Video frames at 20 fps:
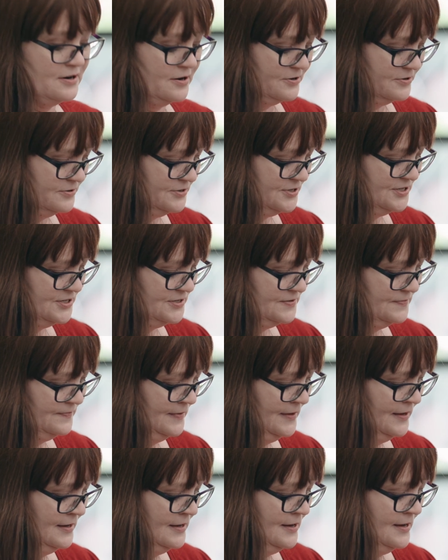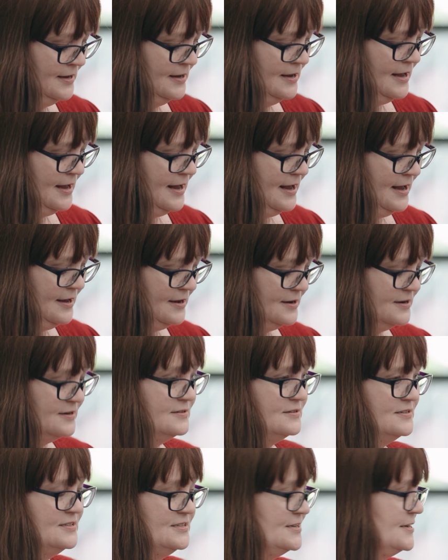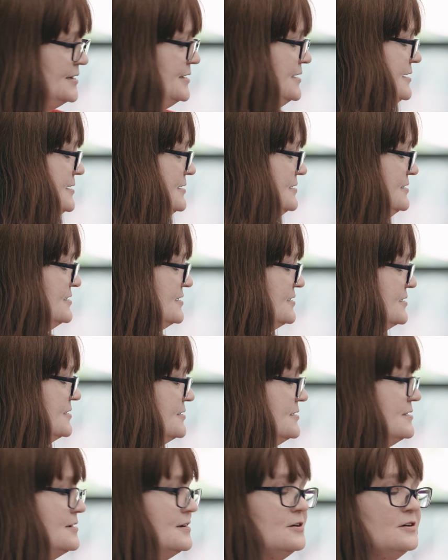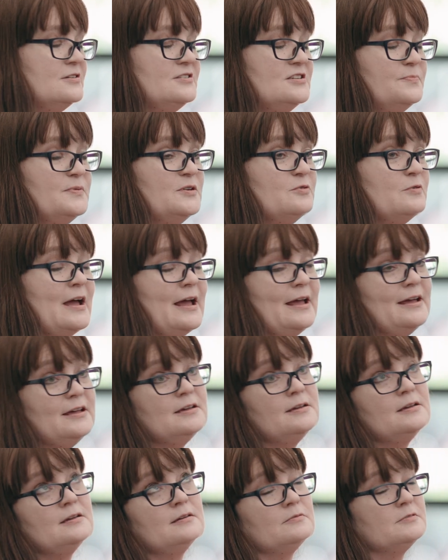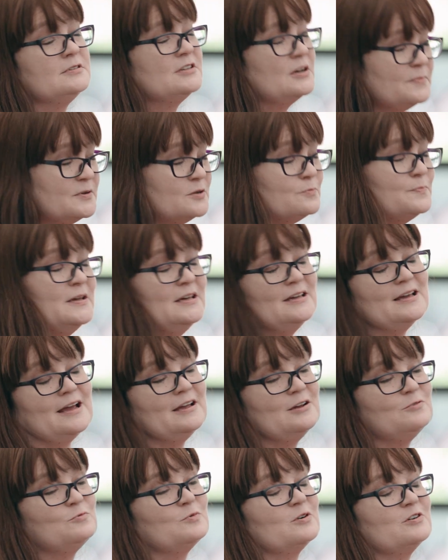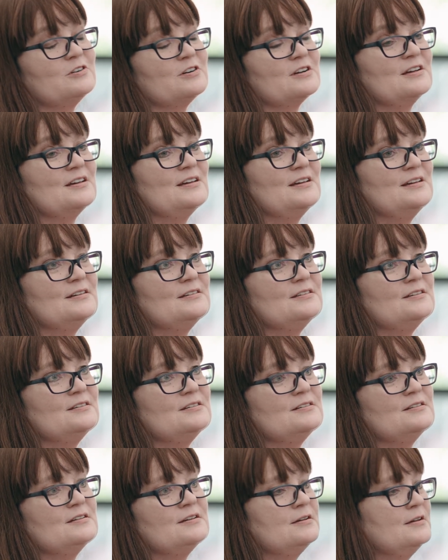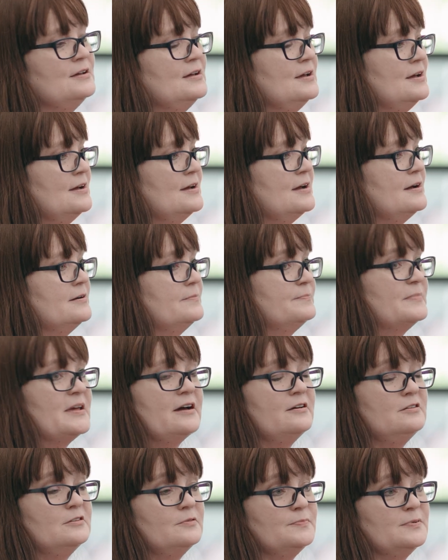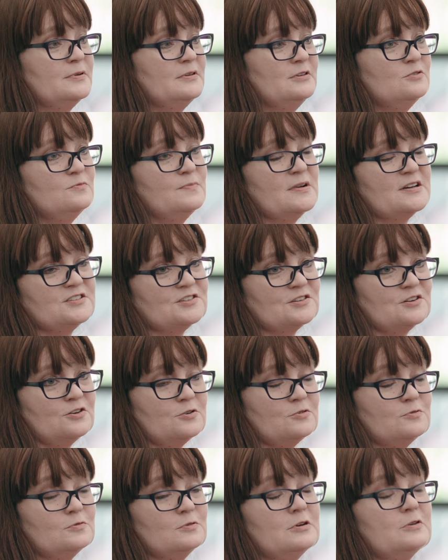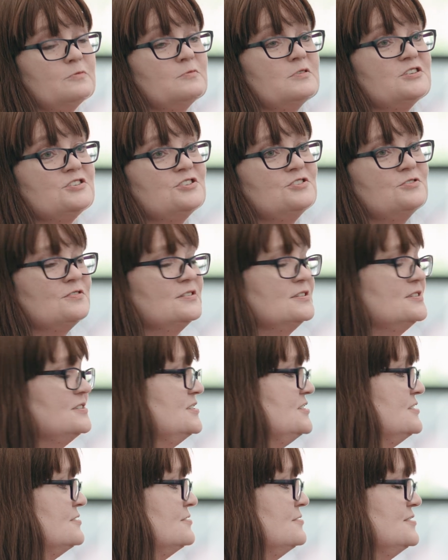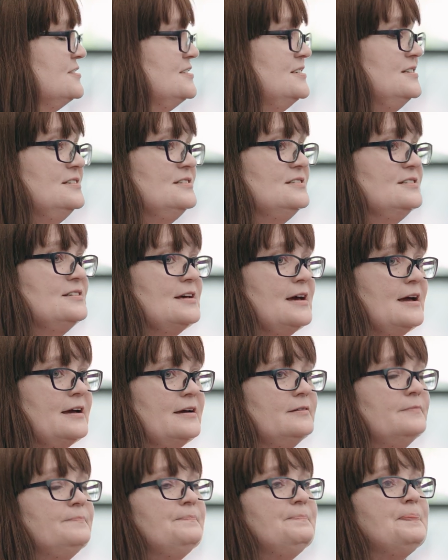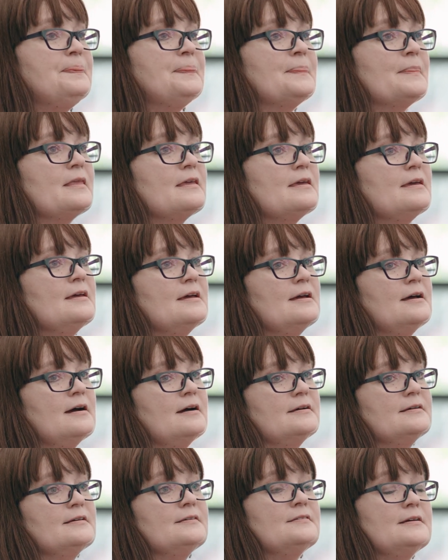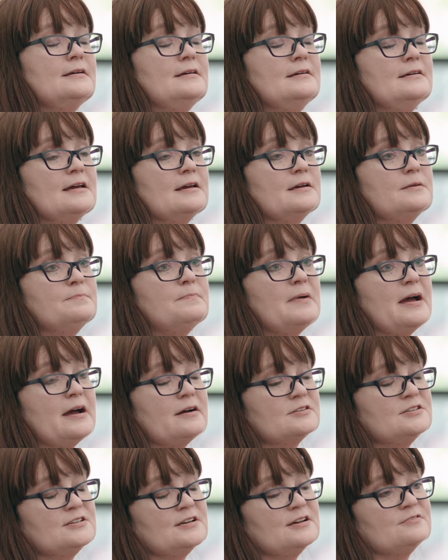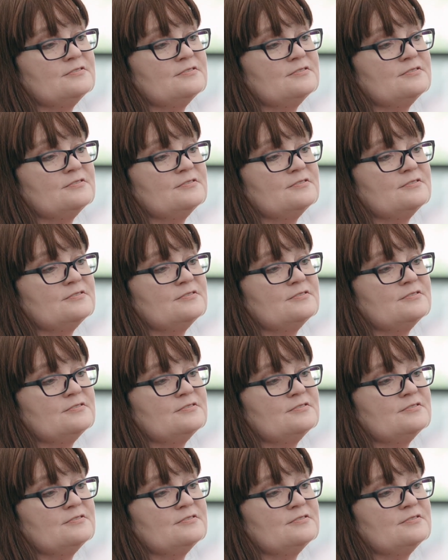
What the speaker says: art. And he did WPA work in Gallup, New Mexico, which you can still see today. He came back to